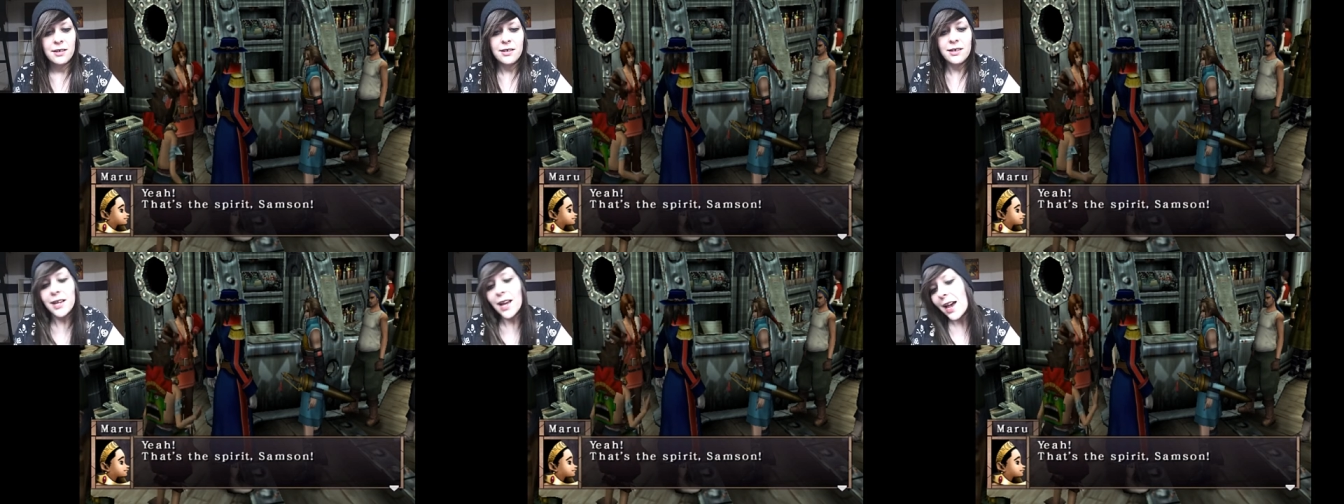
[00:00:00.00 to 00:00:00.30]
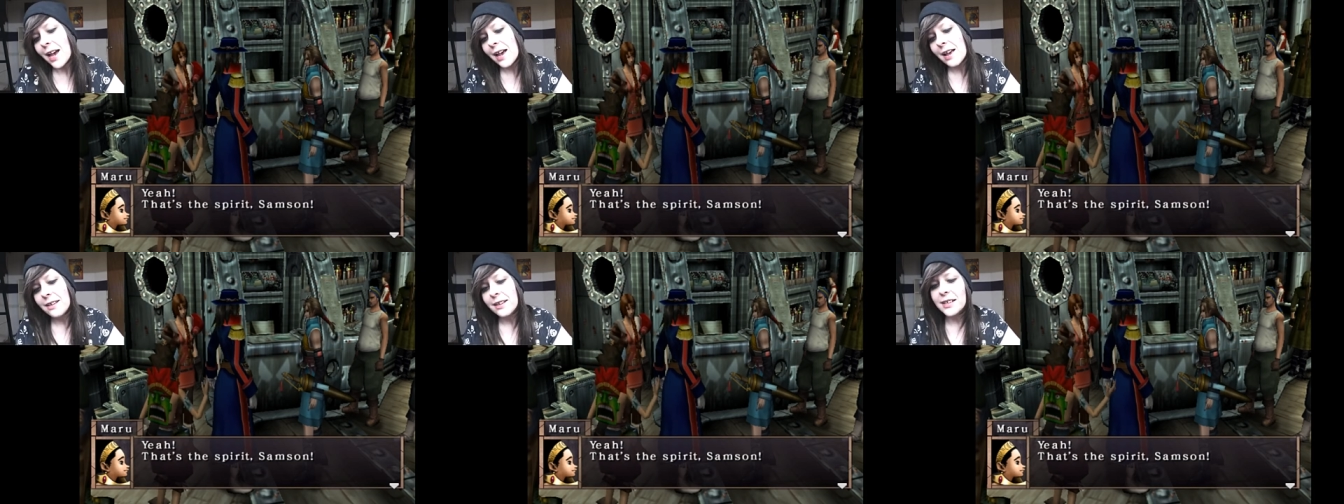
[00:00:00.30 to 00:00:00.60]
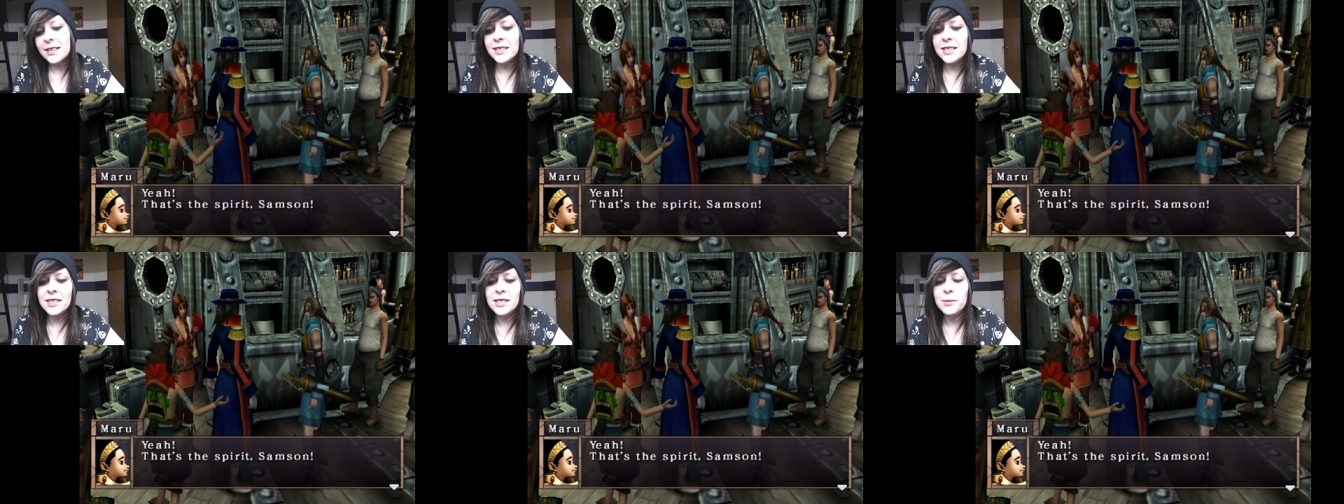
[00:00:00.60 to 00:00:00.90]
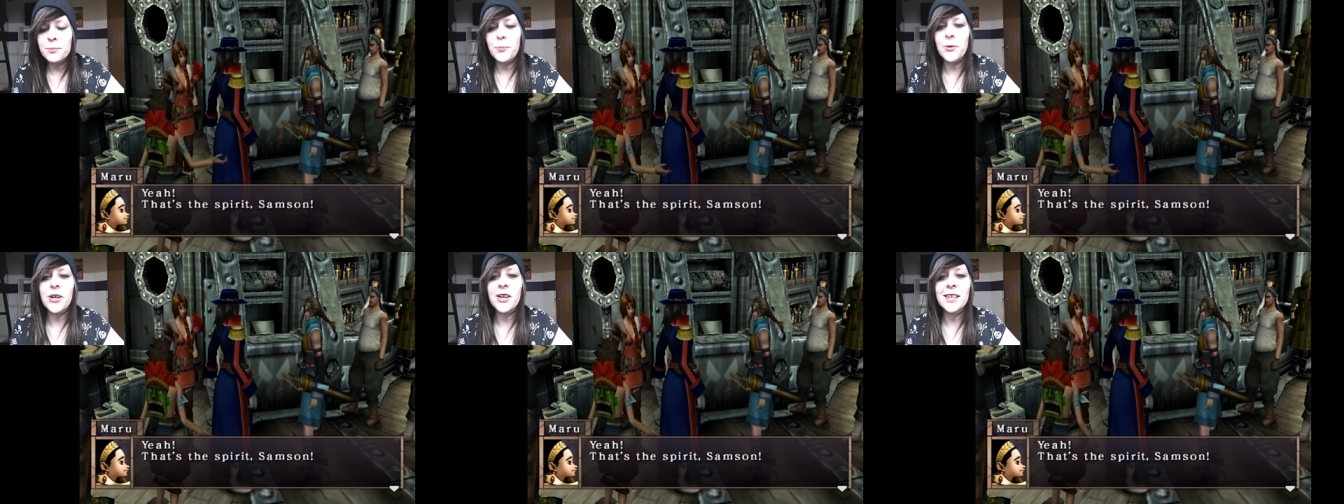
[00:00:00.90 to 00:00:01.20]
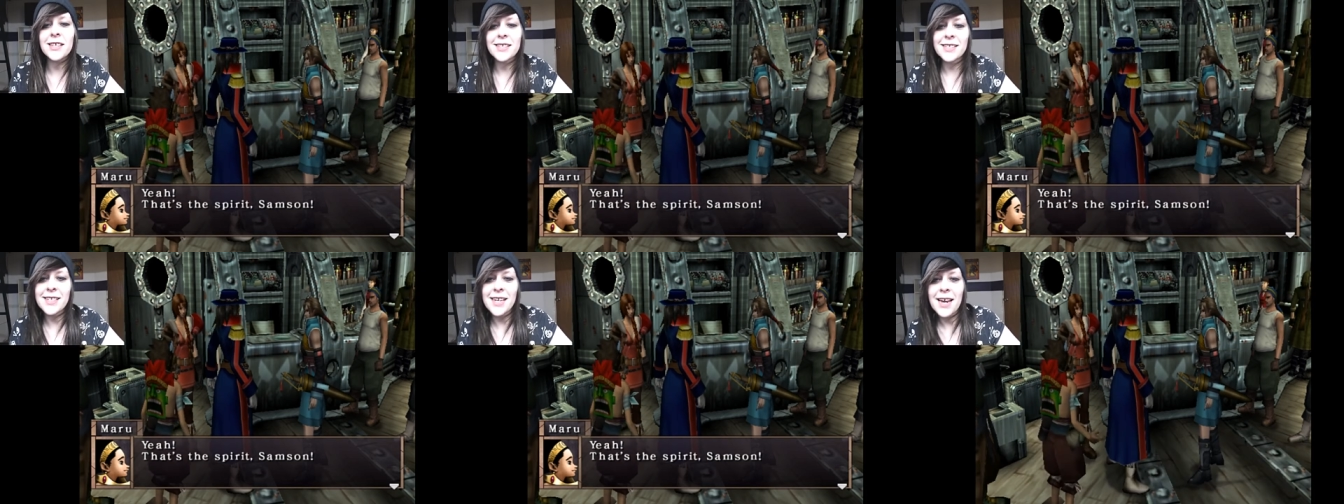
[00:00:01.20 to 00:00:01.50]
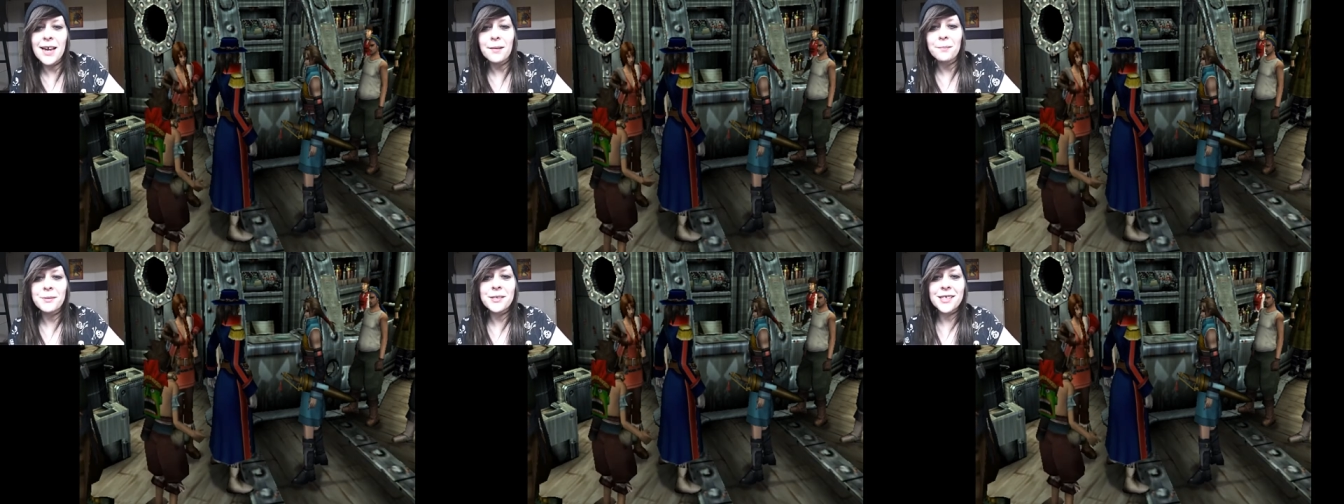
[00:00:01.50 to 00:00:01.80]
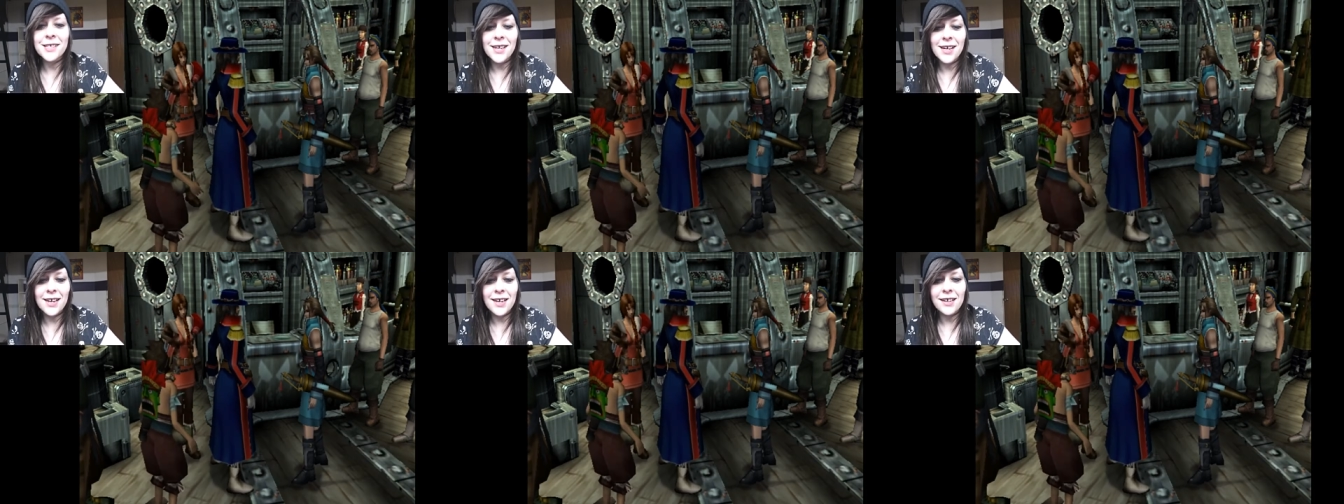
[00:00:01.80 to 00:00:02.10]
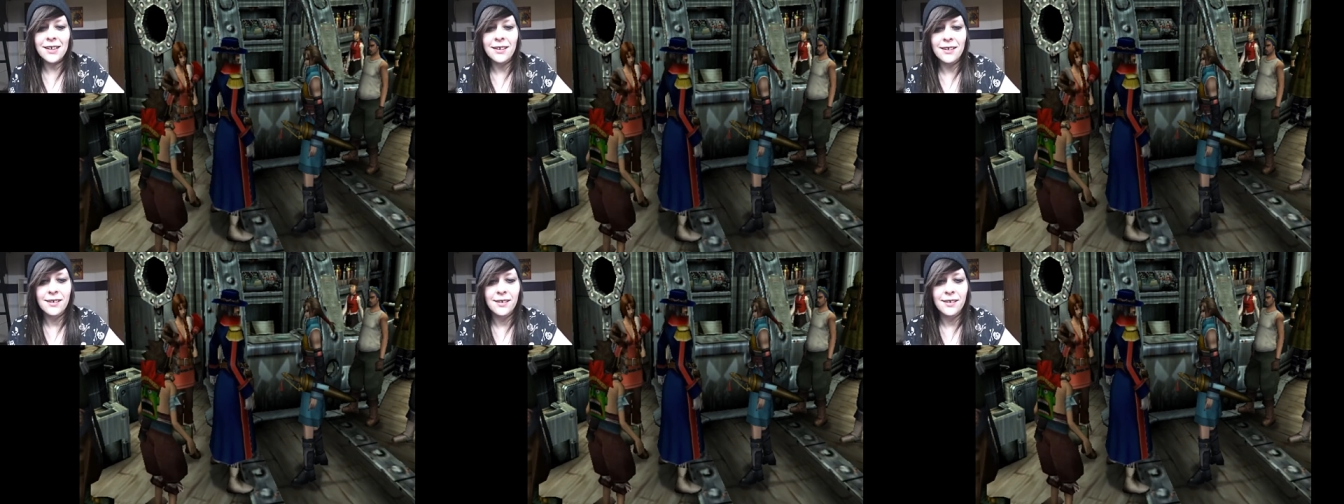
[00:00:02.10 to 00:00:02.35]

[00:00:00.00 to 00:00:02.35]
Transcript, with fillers: Yeah, that's the spirit, Samson!